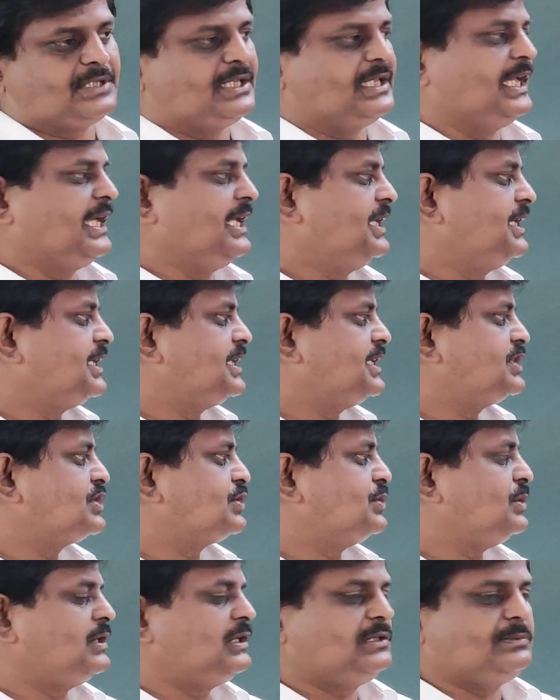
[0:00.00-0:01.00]
then it is
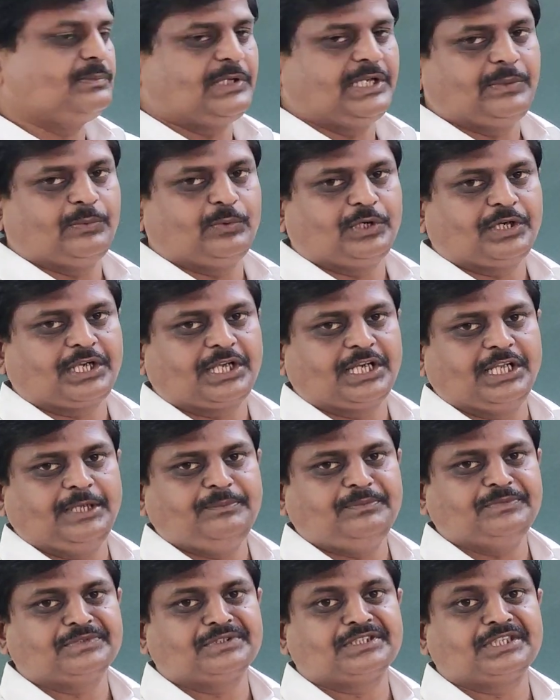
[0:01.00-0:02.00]
called by what
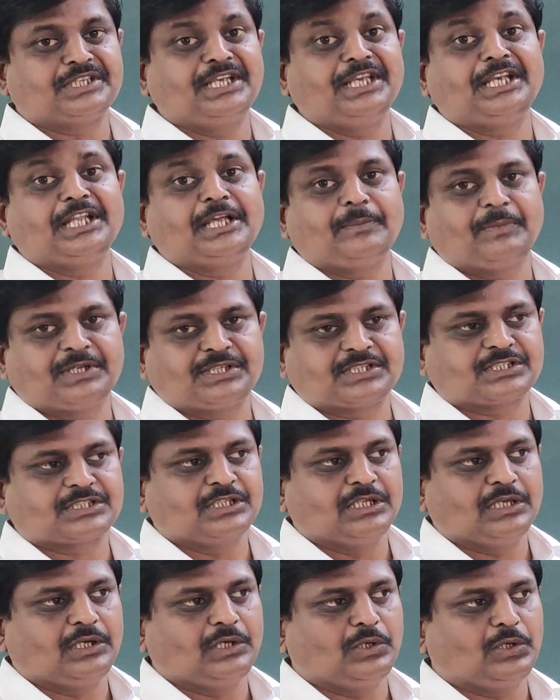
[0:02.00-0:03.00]
name? Three-dimensional.